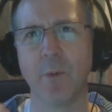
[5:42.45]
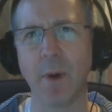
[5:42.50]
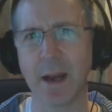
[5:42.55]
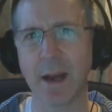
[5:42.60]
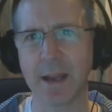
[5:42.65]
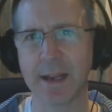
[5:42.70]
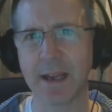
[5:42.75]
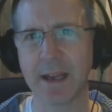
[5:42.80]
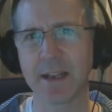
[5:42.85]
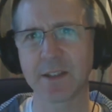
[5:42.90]

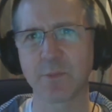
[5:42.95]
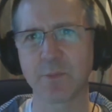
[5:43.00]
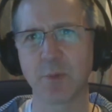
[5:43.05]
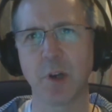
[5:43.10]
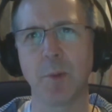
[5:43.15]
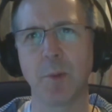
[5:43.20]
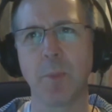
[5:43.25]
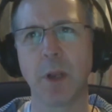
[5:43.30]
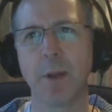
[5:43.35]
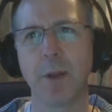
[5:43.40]
Wirecast
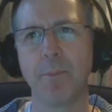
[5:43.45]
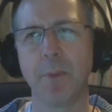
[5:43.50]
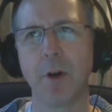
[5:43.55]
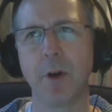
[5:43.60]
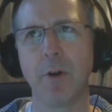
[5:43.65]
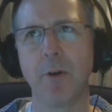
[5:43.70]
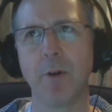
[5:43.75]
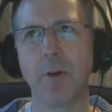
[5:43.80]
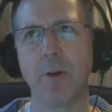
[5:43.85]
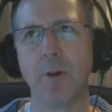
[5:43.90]
problem
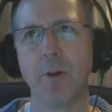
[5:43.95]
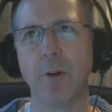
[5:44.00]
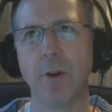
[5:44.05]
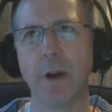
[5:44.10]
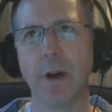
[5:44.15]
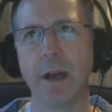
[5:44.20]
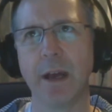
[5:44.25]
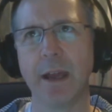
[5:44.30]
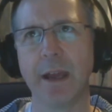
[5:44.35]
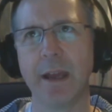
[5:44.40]

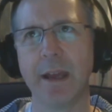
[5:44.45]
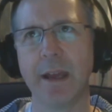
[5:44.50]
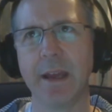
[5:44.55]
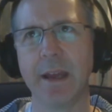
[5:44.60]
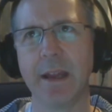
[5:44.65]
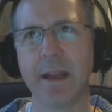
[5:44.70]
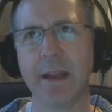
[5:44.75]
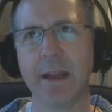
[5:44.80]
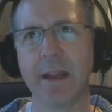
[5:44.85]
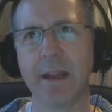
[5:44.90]
or
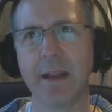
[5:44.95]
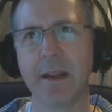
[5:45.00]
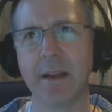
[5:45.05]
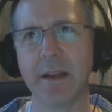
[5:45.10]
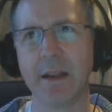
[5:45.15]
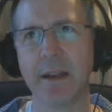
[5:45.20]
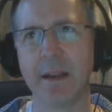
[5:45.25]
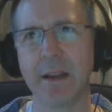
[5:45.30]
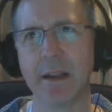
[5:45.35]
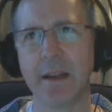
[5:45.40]

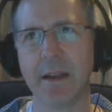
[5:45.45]
a